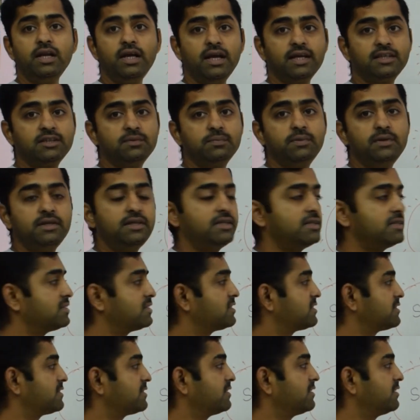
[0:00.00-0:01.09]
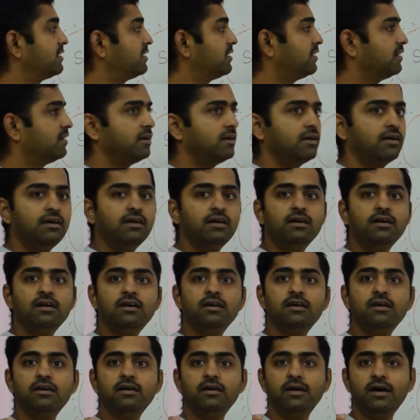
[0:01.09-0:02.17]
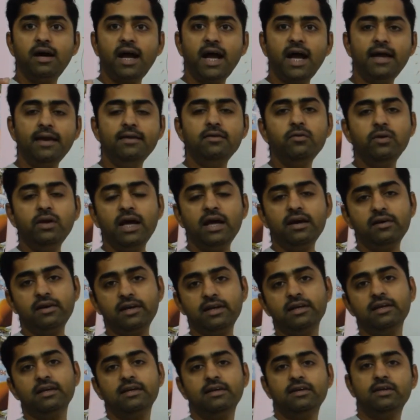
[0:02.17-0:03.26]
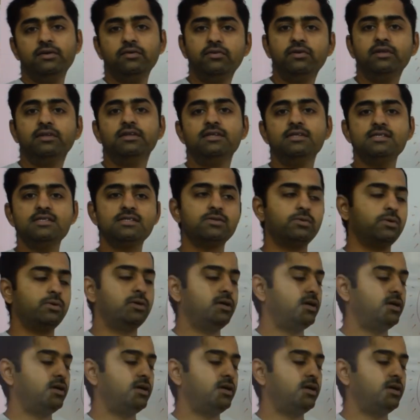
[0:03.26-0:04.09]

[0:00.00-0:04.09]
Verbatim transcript: experience annularity during this solar